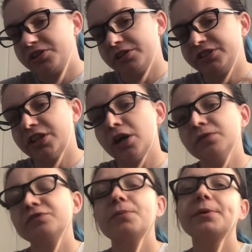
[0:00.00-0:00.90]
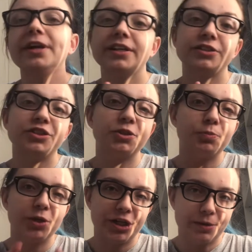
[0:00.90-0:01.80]
yourself from getting to
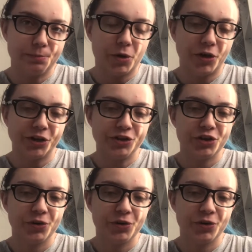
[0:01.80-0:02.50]
breaking point,